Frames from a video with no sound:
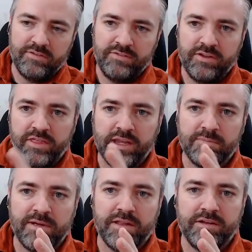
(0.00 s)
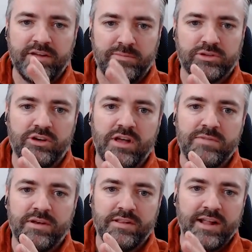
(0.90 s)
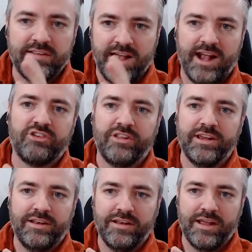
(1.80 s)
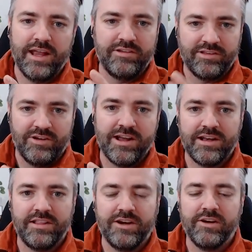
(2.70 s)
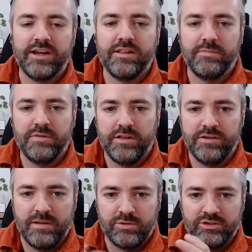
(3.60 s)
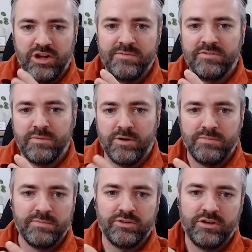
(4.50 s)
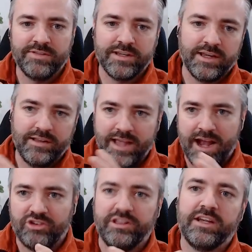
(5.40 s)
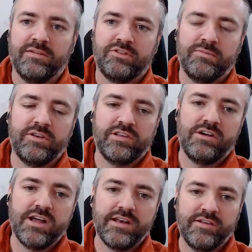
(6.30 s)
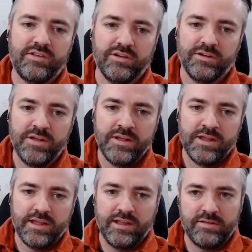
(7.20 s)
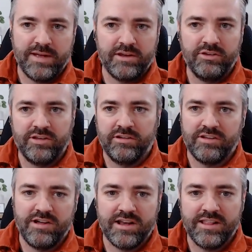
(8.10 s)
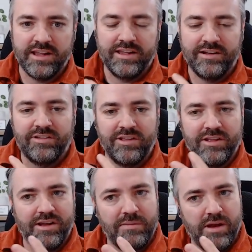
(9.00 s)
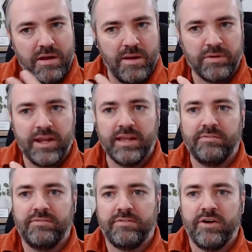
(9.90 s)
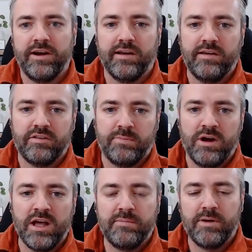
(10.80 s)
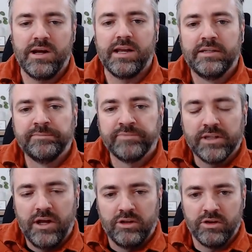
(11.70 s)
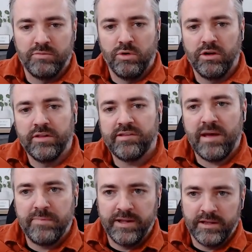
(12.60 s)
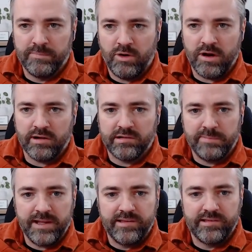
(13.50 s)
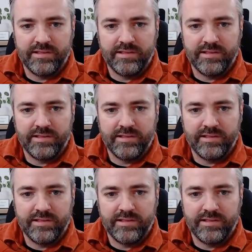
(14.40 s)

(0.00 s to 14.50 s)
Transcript: if you think about the double diamond, that's actually a design theory. The double diamond for problem solving actually comes from design. So it's about using design thinking. So I'm getting very inspired by a lot of work that's happening in the product space.